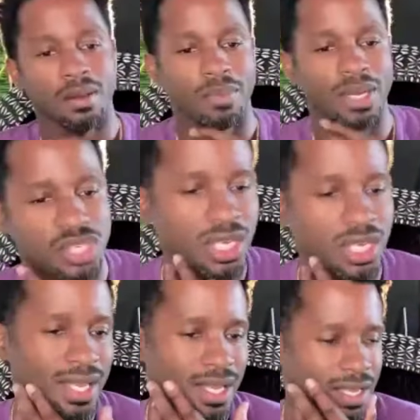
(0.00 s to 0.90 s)
but
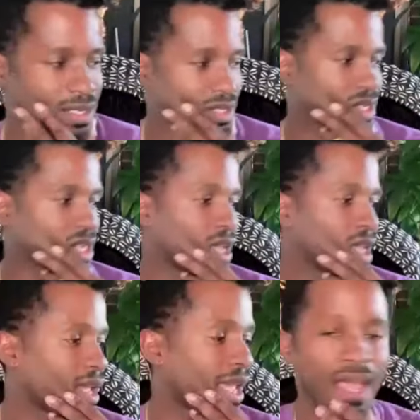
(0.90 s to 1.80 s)
she is
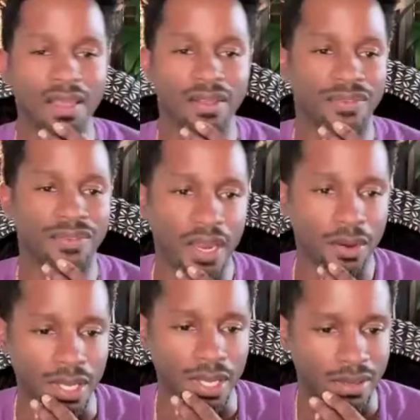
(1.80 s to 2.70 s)
a
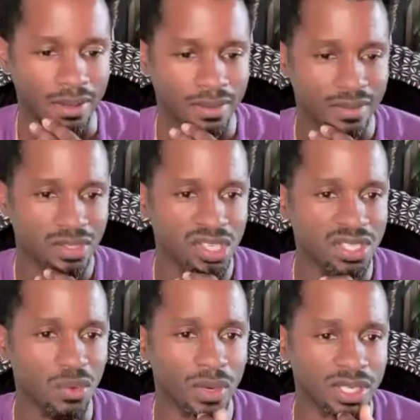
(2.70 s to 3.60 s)
fairy.
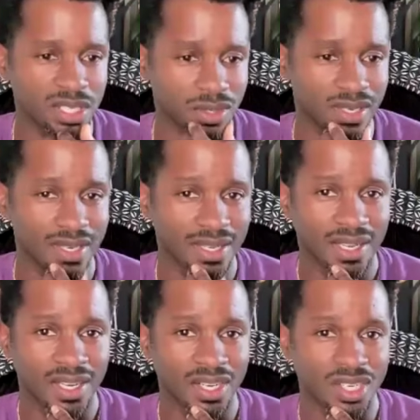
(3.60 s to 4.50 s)
She's a wizard.
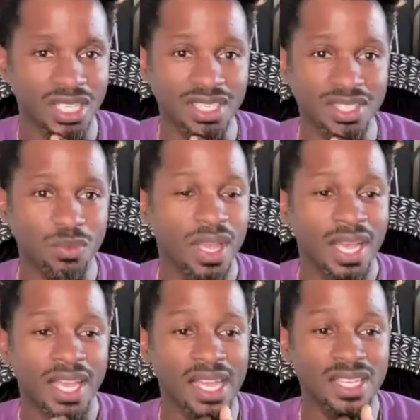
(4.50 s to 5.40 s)
She's
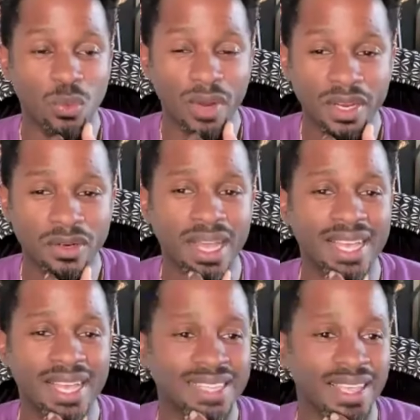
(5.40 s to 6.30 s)
as weird
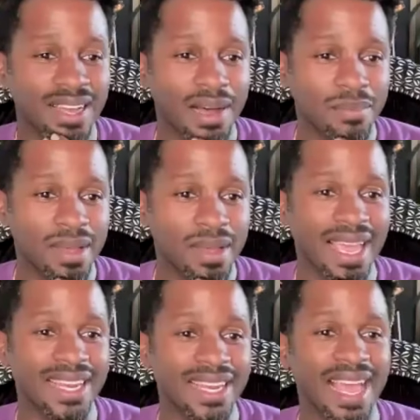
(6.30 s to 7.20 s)
as they come
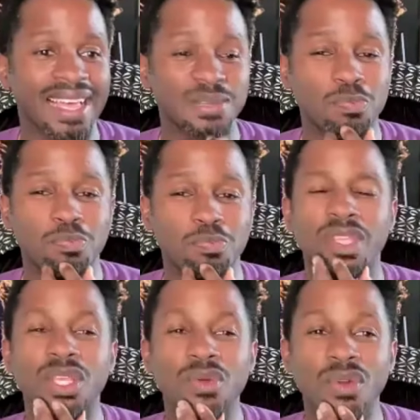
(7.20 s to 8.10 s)
and as
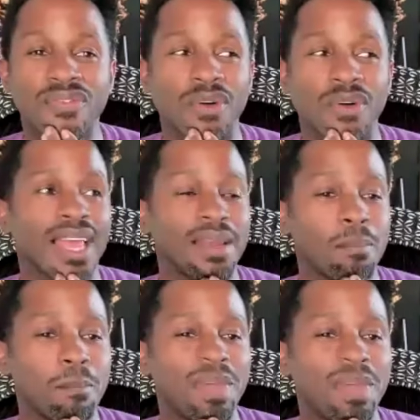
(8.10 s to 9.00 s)
beautiful
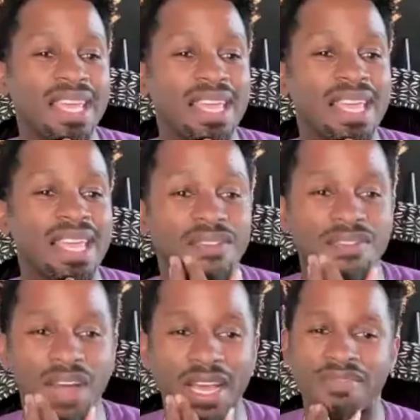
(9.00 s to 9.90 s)
and big and
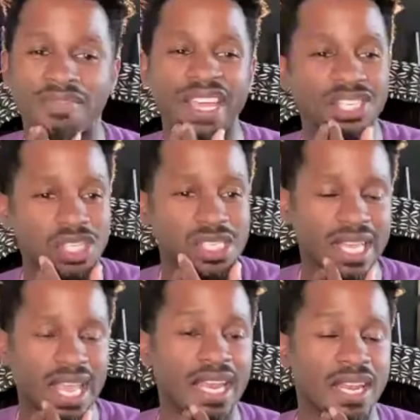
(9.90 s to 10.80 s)

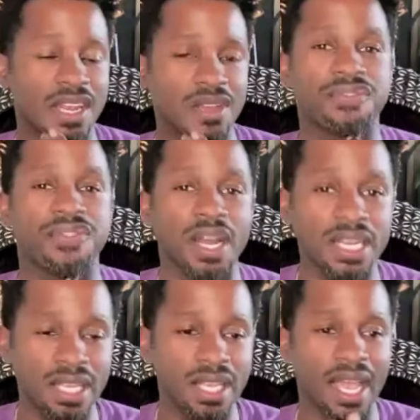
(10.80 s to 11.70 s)
vivacious and
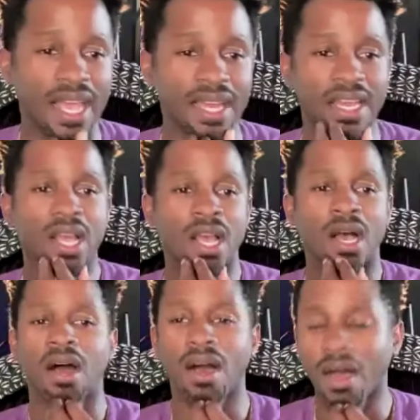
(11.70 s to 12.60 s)
funny and
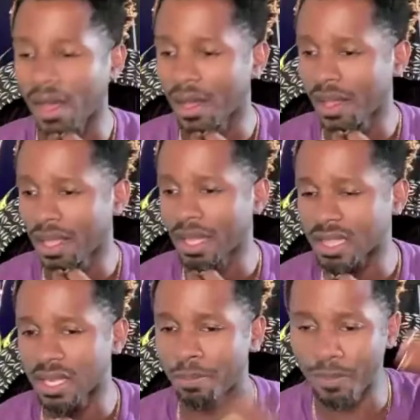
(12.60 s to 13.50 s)
ah,
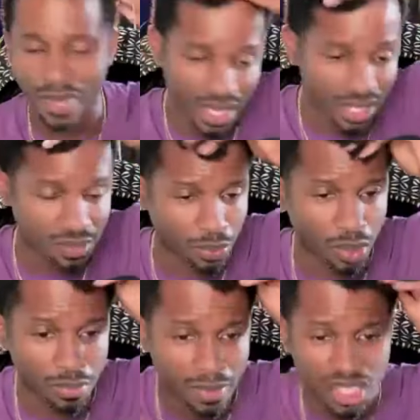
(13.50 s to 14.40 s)
like the biggest
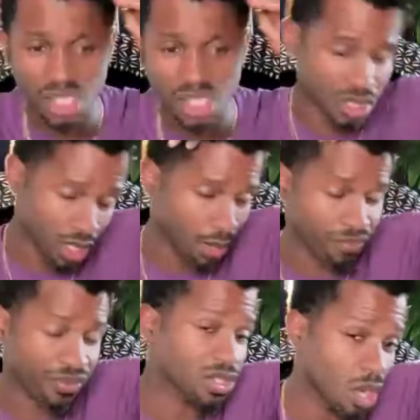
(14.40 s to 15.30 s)
permission slip
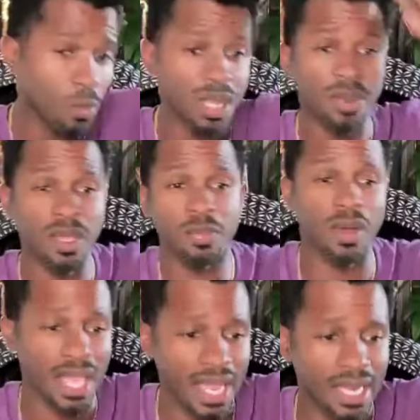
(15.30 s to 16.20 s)
for so many people.
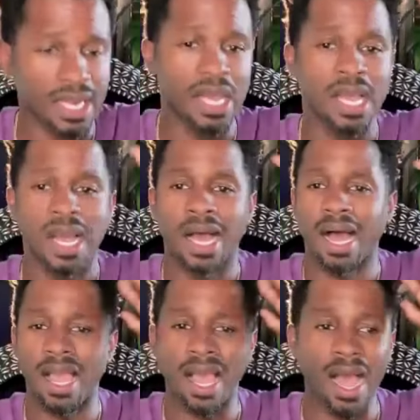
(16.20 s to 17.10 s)
Again,
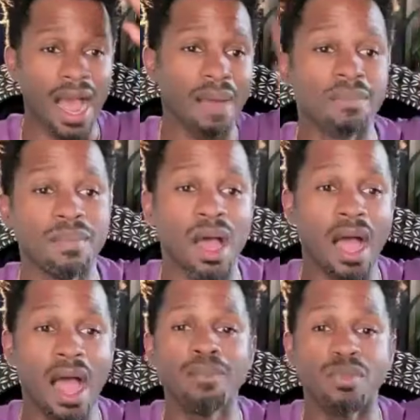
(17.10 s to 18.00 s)
I'm
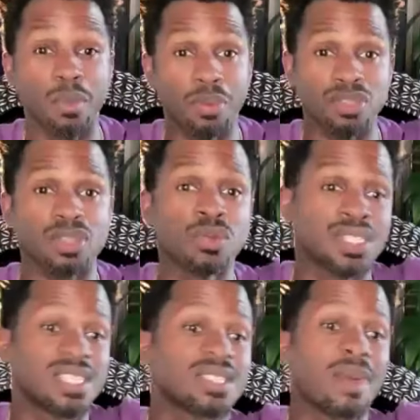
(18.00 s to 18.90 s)
I'm the person who
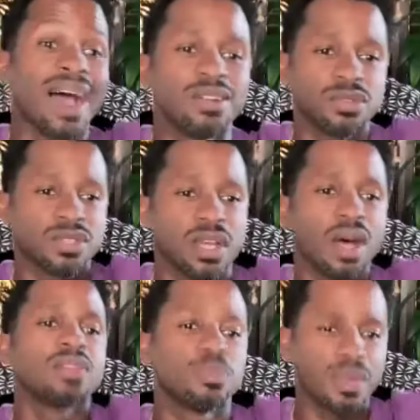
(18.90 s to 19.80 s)
inspires
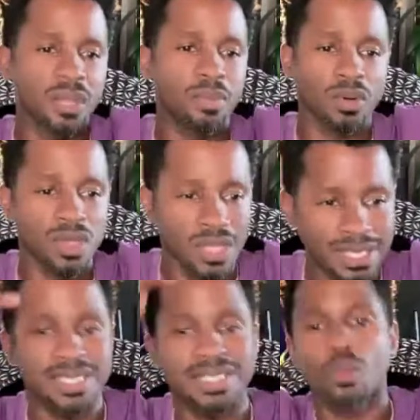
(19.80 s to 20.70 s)
other people.
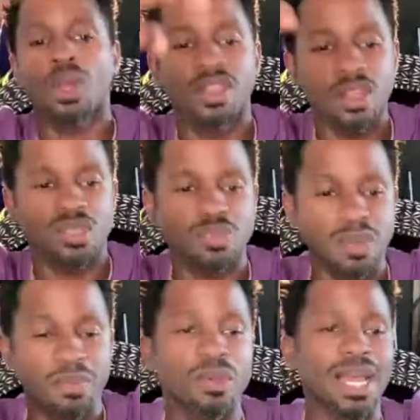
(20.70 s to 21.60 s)
This is one of those
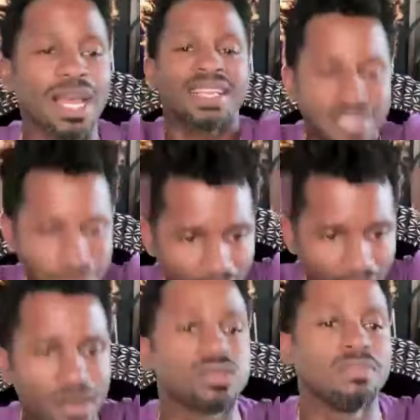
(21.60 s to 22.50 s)
people that
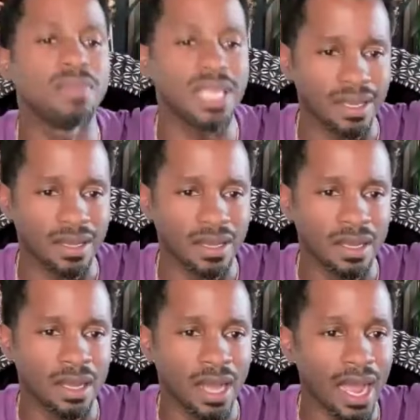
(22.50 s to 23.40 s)
inspires me.
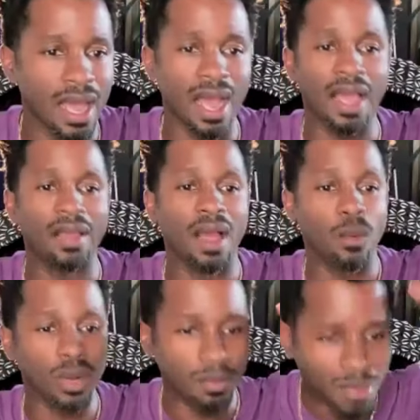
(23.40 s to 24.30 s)
I I, I
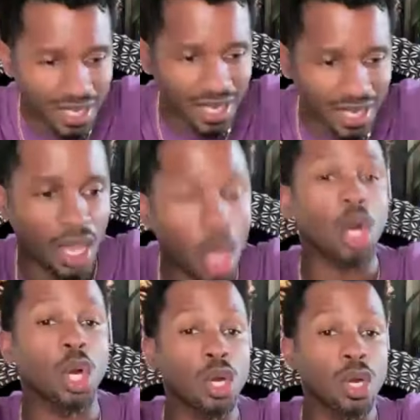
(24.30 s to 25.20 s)
want to be like
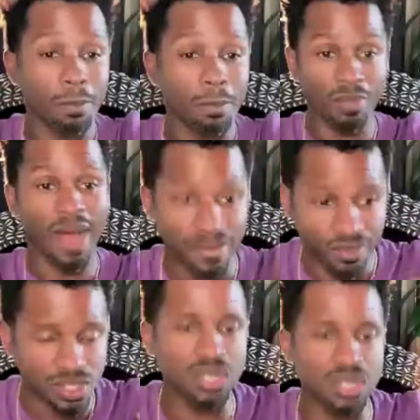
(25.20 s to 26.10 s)
her, but my
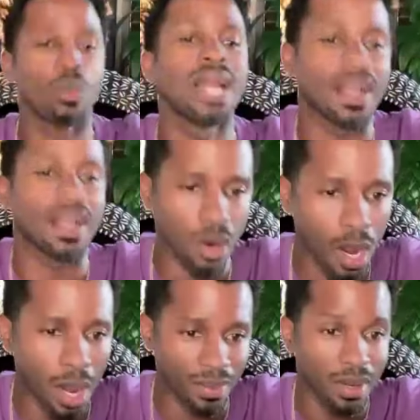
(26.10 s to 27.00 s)
version when I grow
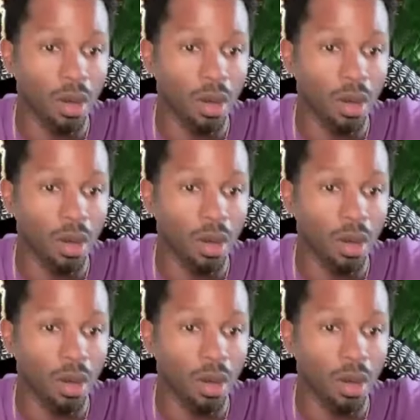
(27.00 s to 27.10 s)
up